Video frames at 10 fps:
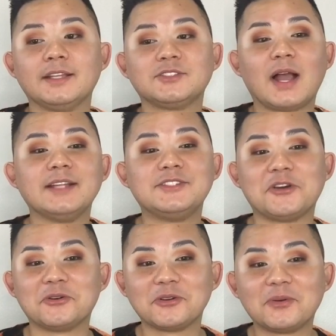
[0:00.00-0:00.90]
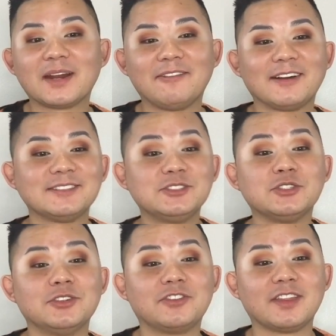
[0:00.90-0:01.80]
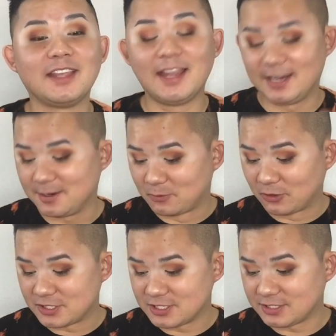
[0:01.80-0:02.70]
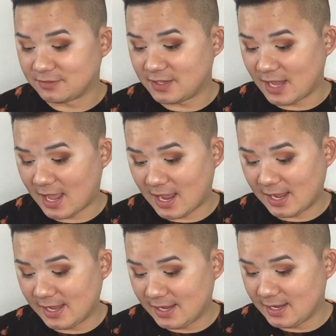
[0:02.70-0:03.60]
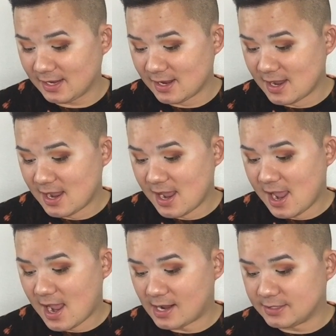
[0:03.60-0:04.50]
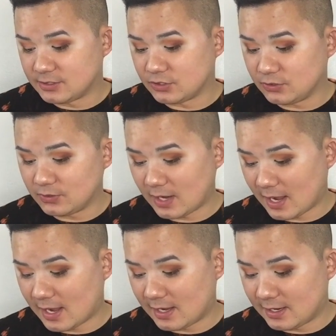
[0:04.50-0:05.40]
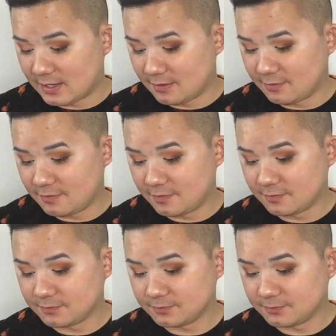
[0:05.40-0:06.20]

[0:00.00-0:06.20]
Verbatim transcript: So I don't know what I want to do for the inner portions of the eye. I do have...